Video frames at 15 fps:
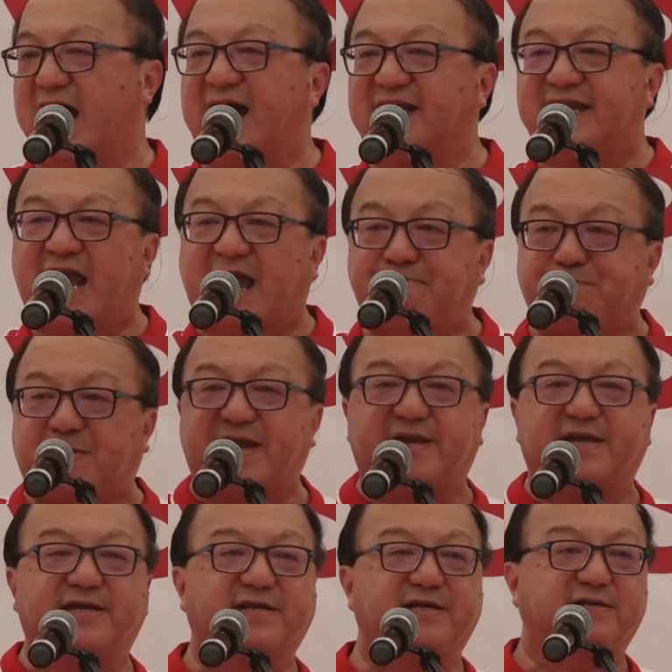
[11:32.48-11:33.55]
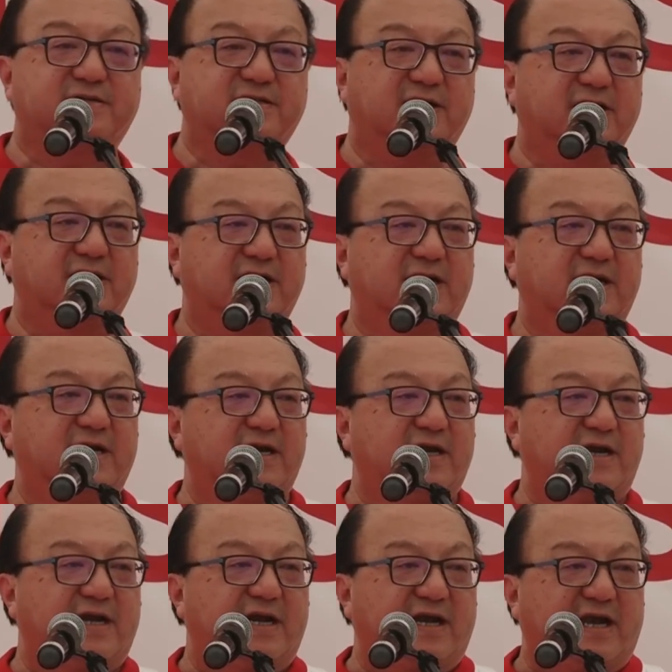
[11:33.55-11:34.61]
Unhappy.
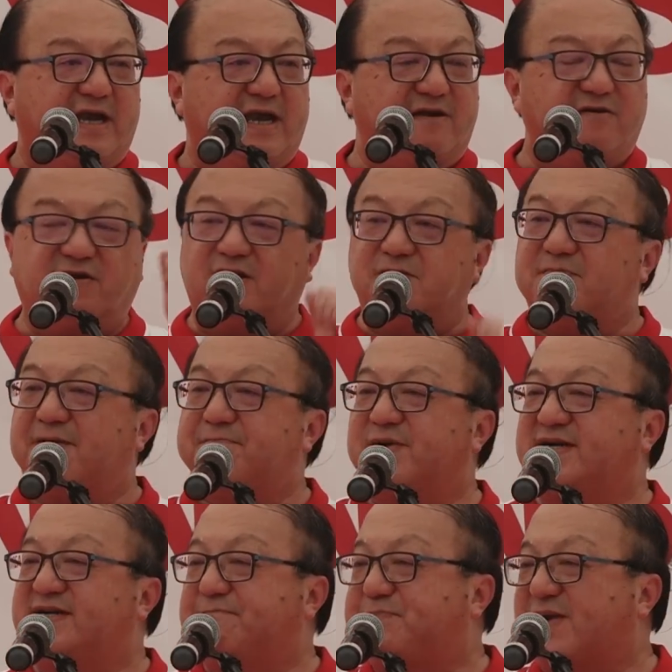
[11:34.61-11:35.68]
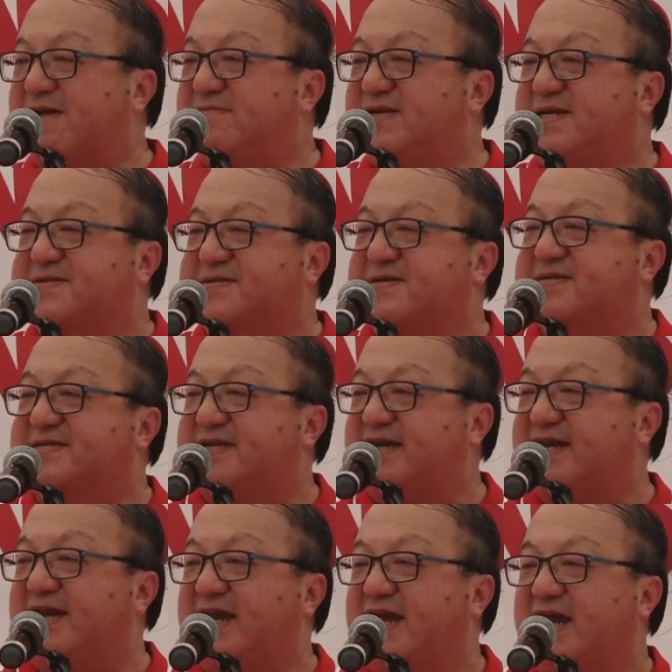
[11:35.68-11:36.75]
And you remember the Prime Minister
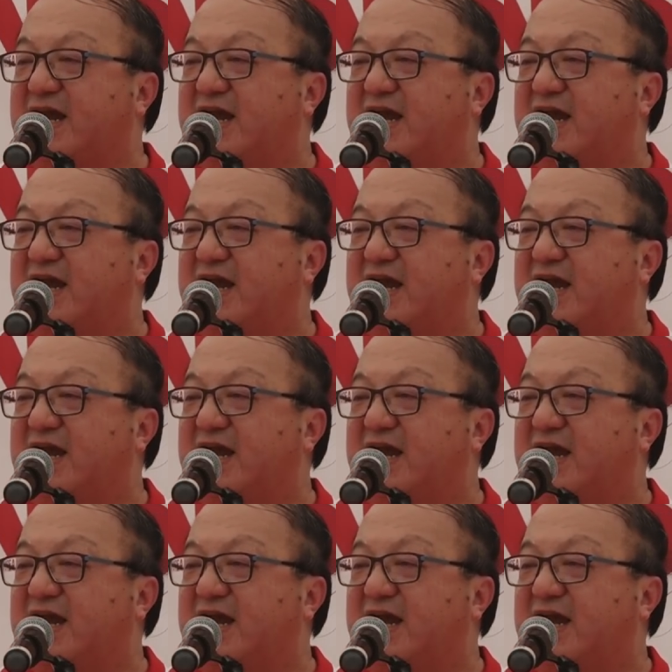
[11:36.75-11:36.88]
said,